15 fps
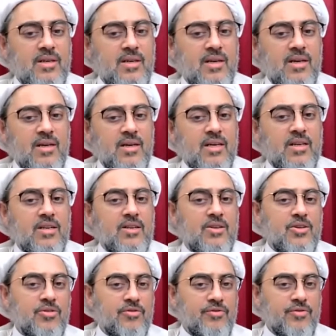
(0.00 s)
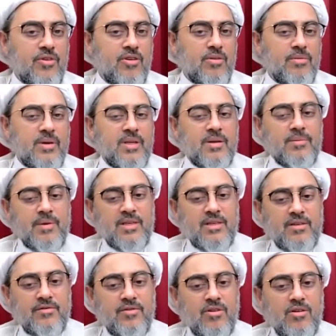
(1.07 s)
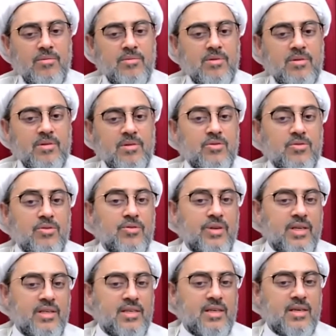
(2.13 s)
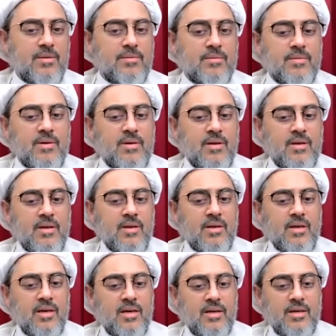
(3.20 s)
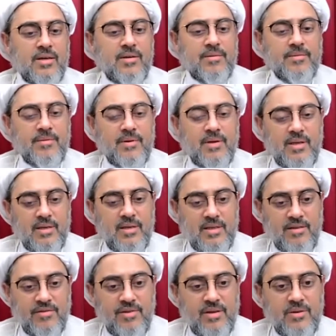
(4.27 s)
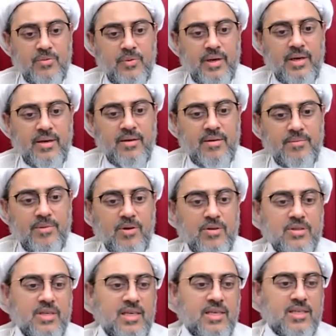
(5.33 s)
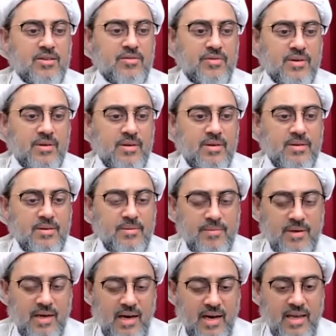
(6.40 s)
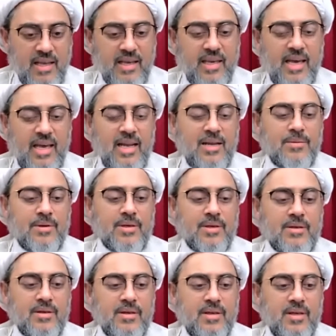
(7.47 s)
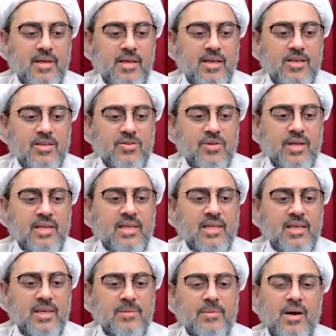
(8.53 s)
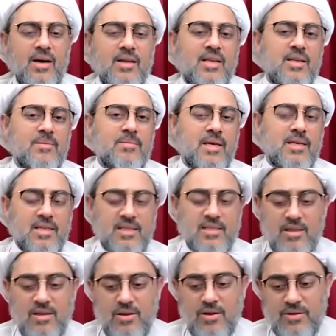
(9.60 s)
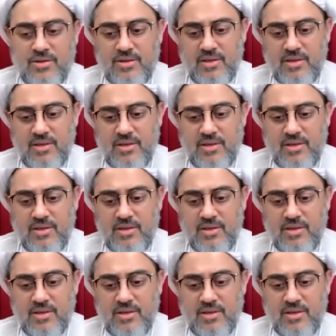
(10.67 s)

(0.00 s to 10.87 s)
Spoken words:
in a new form, in a better form, to greet him in a different way because he is of a higher caliber. So that Iman, it matters a lot.